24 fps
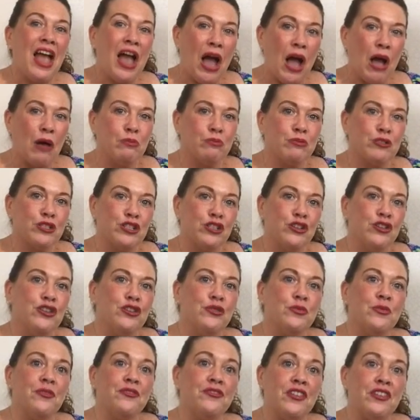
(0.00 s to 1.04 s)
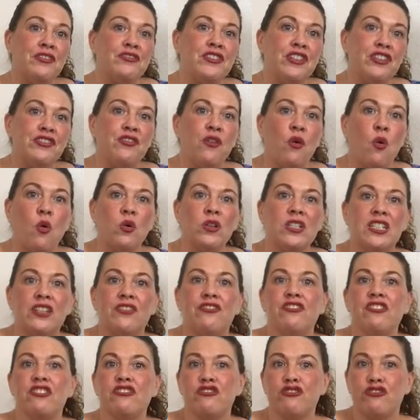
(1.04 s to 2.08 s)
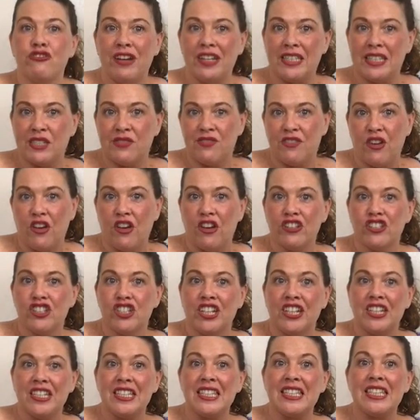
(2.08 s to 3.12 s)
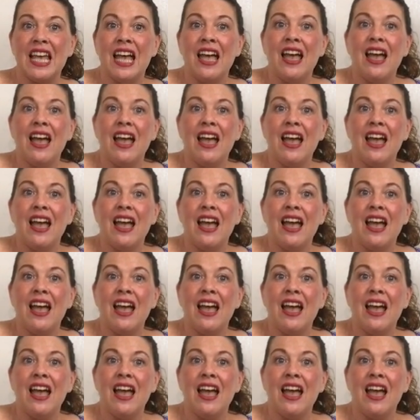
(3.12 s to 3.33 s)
up to 54 different dress versions